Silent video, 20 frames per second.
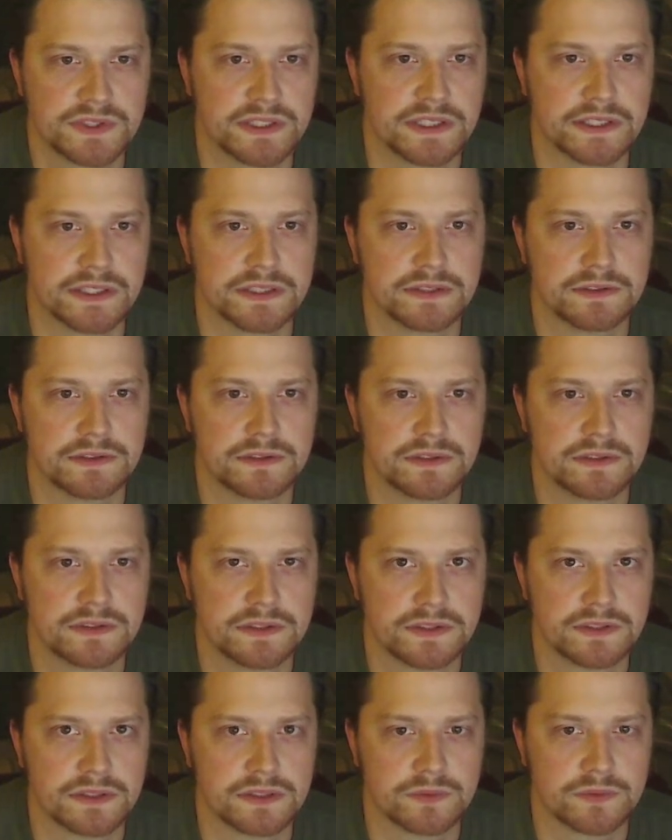And
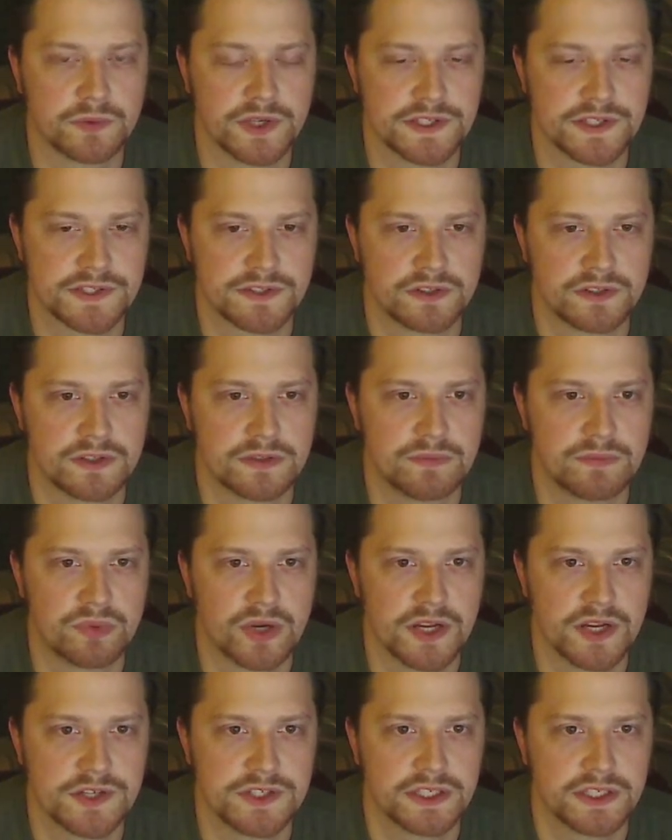uh, when I started
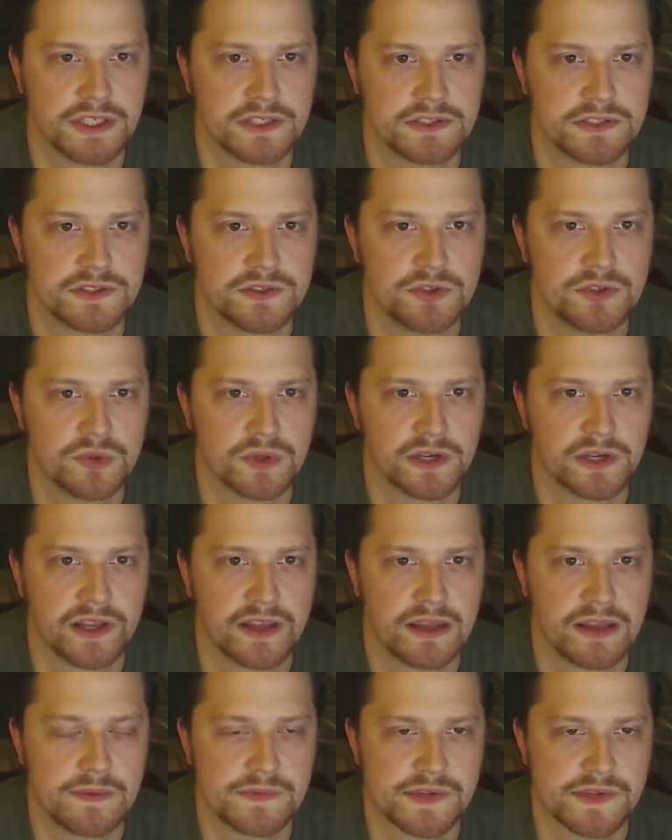branching into newer
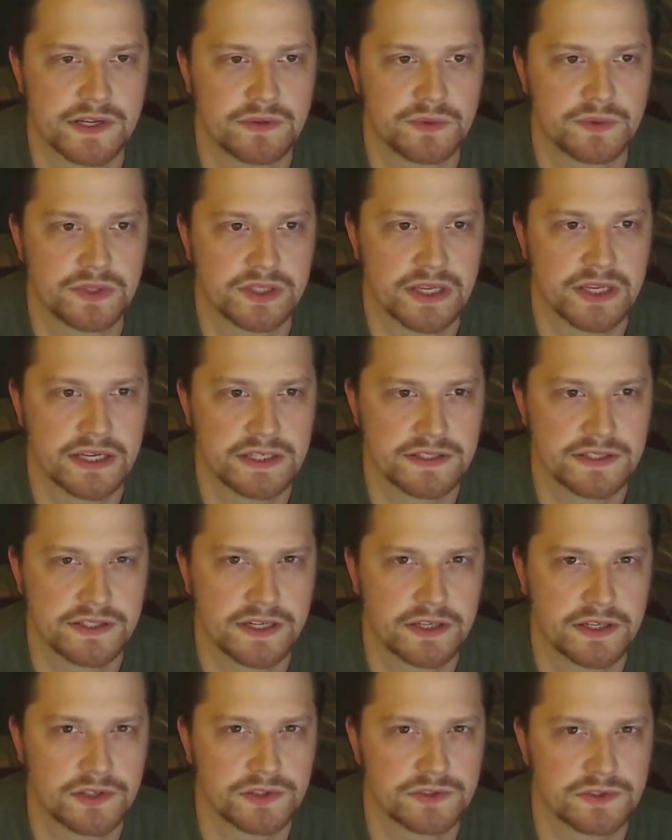games, I realized that I
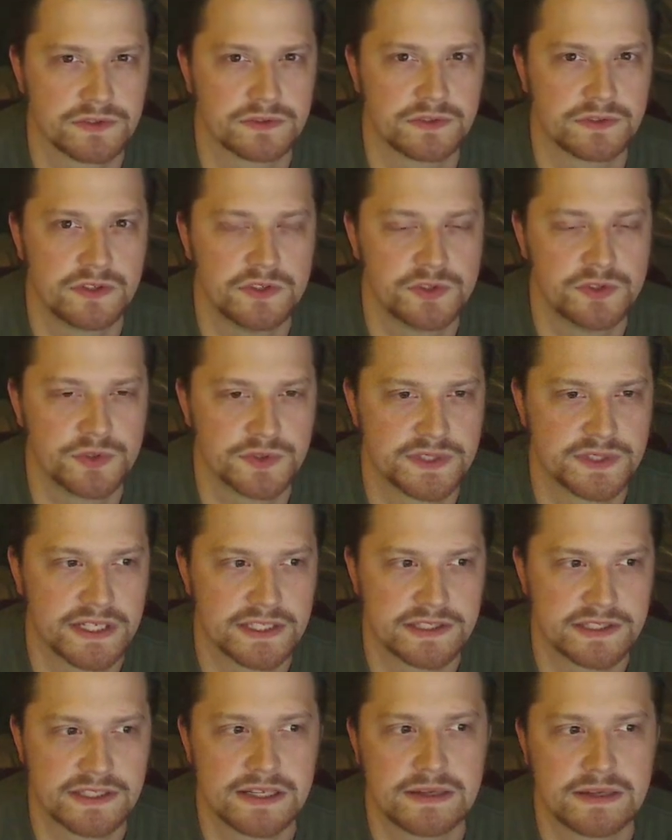couldn't use that
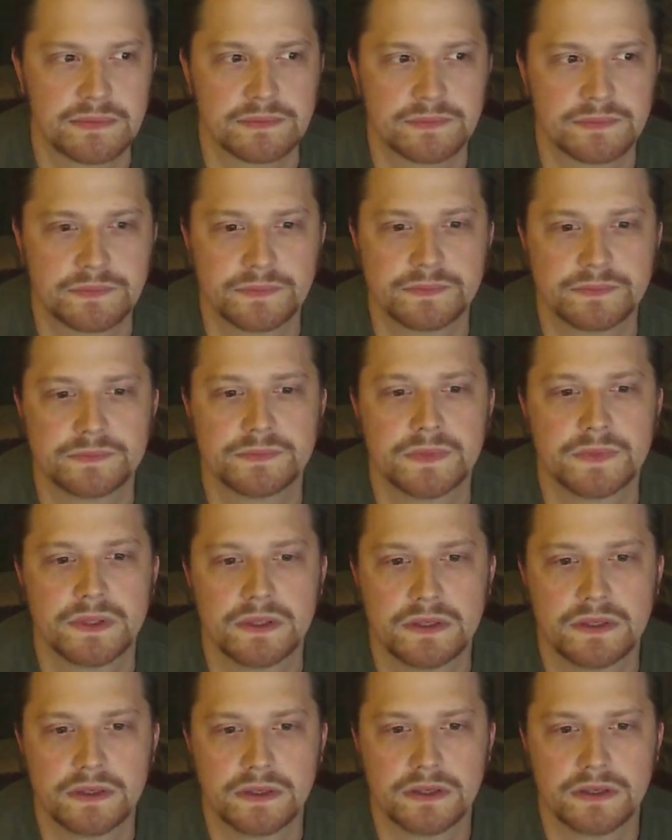same
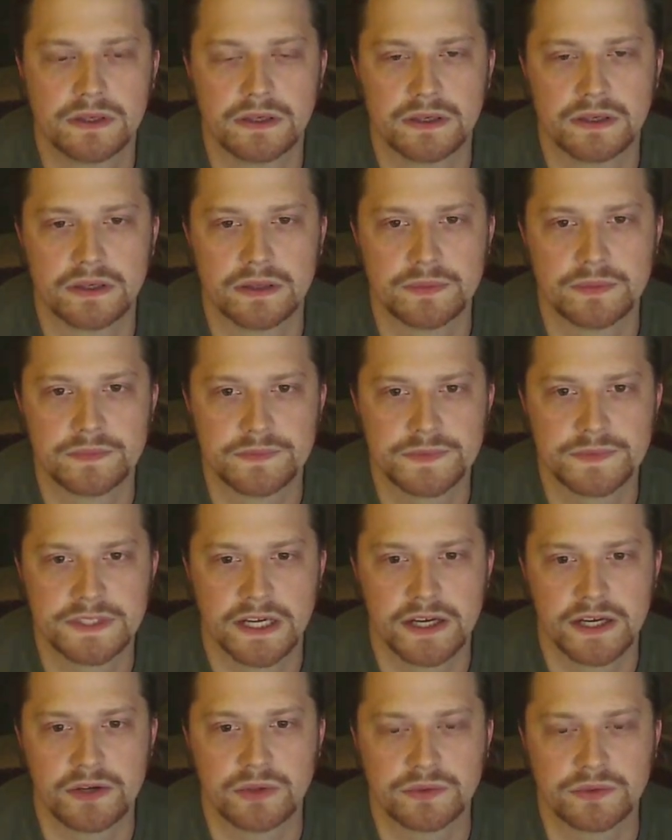um,
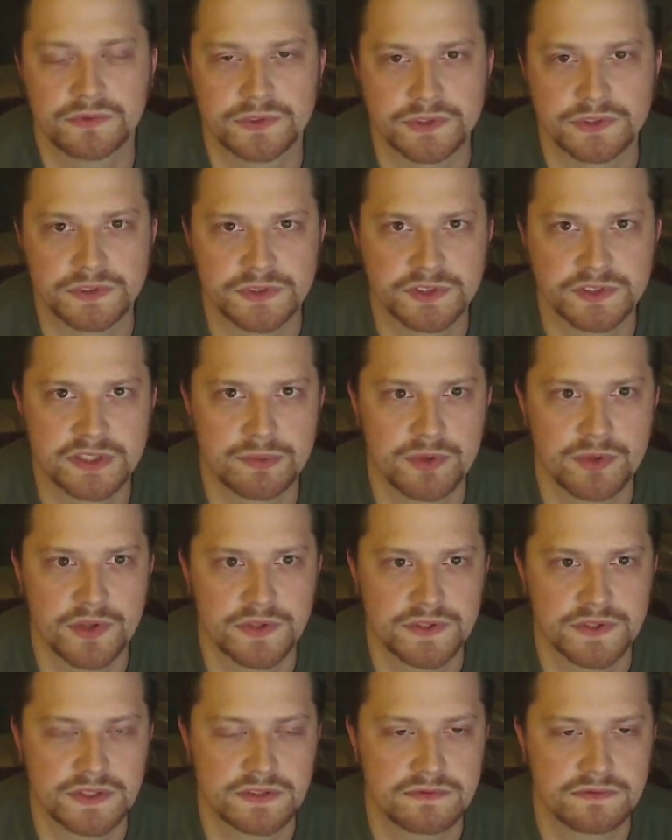title for some of
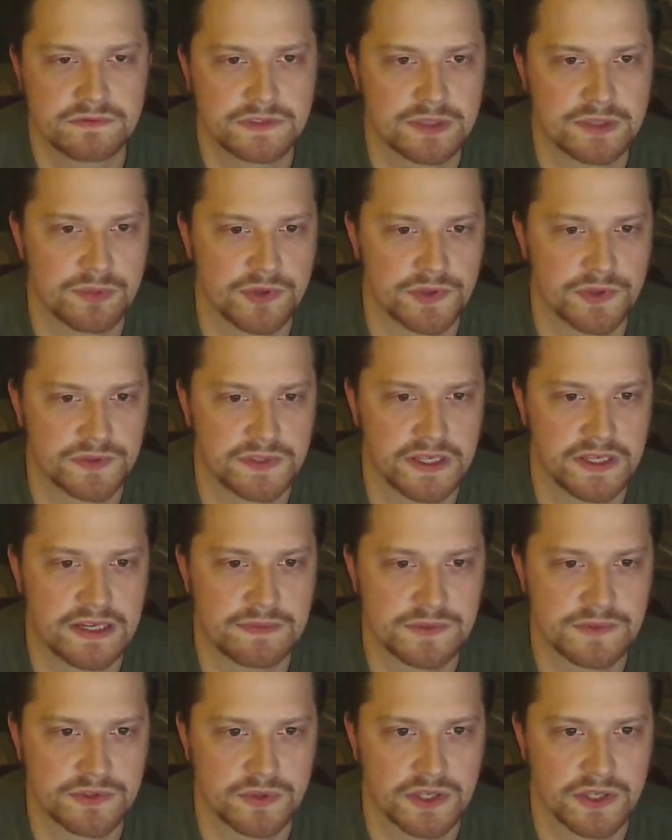those some of those games,
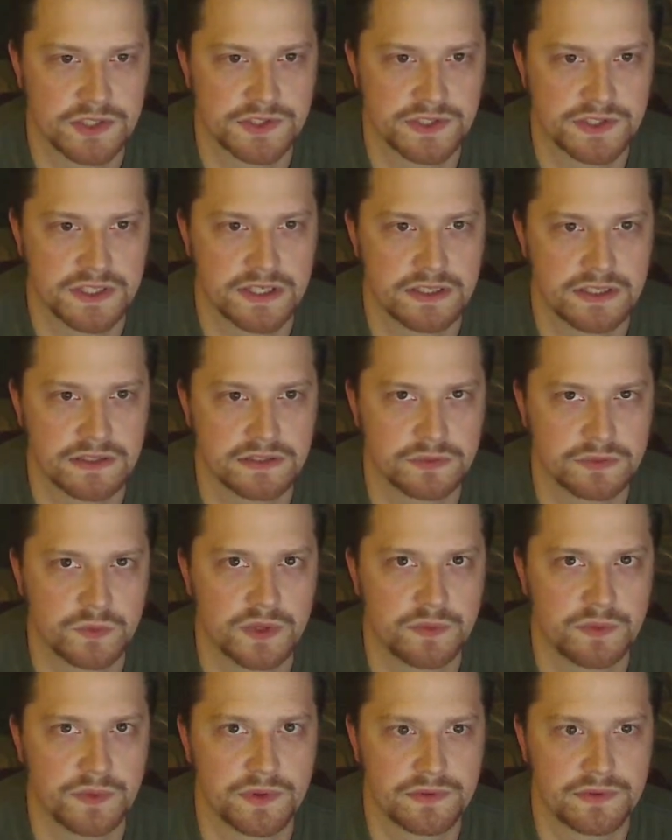so I just kind of
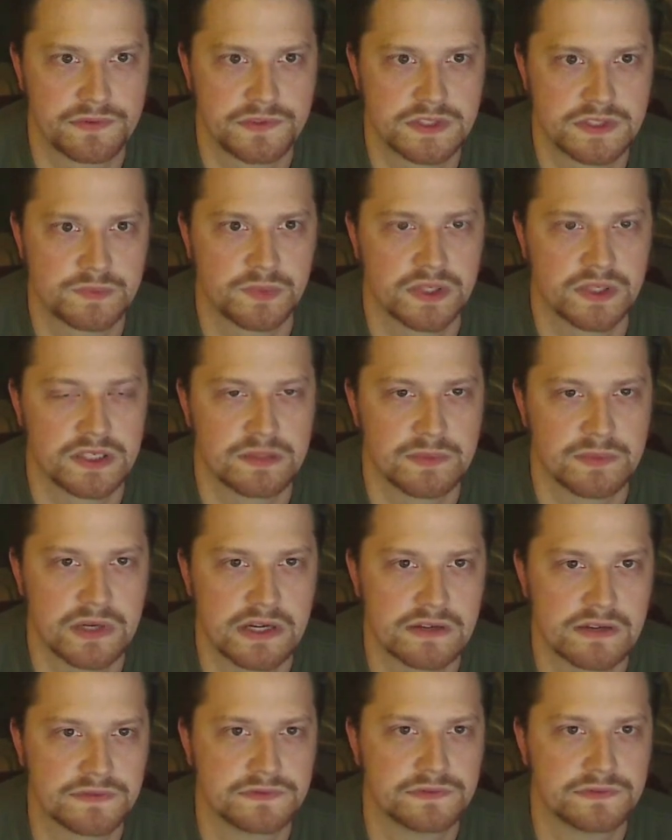went with splitting them
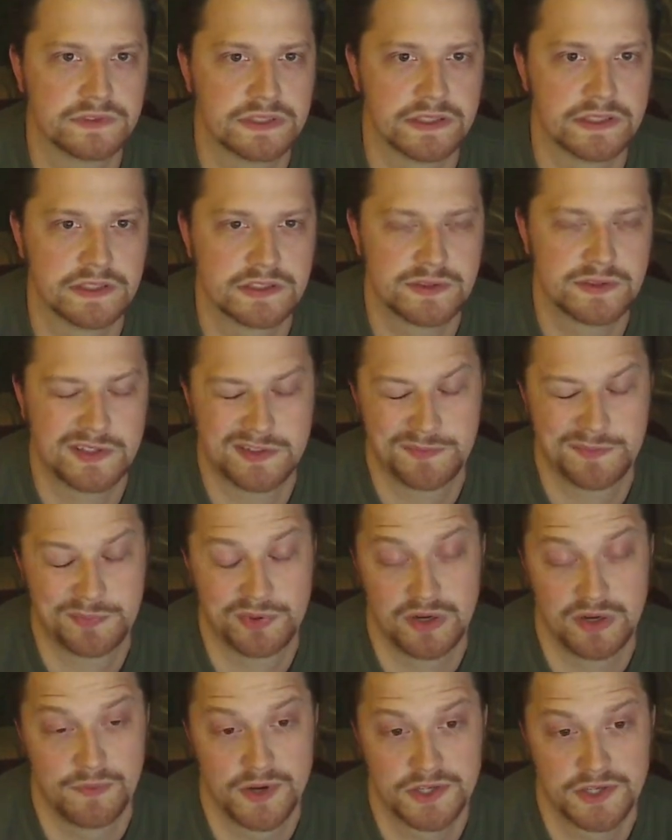off, and it's it's
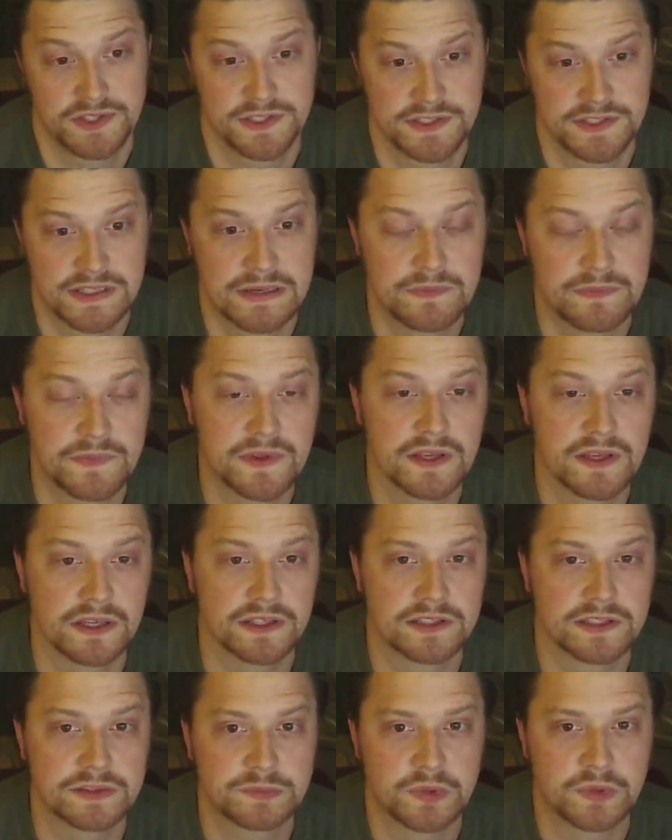pretty much the same thing.
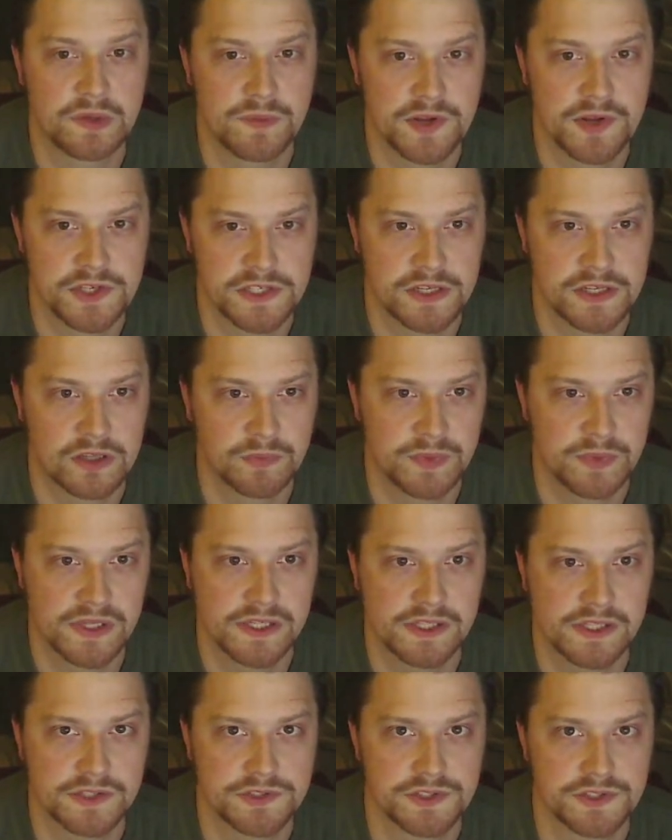It's pretty much an LP.
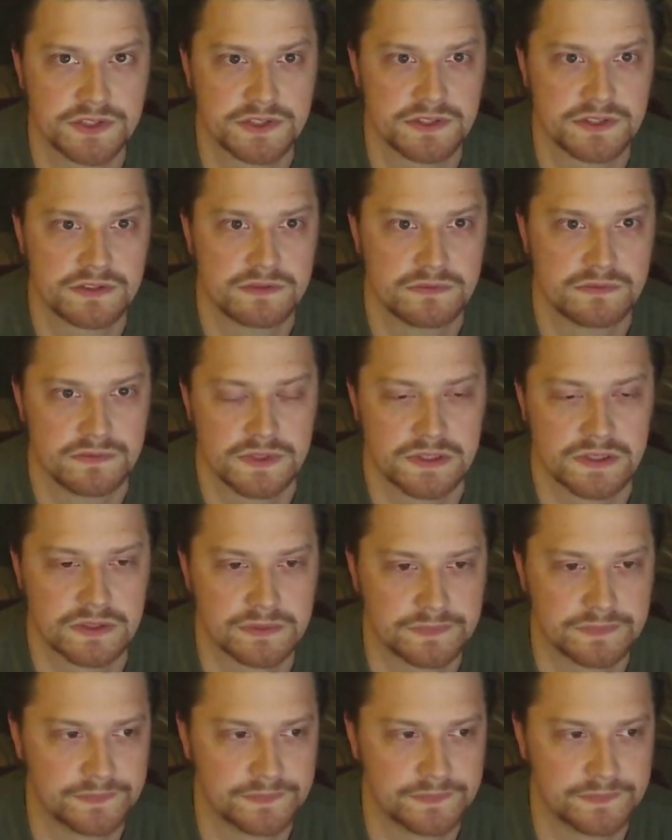It's just you know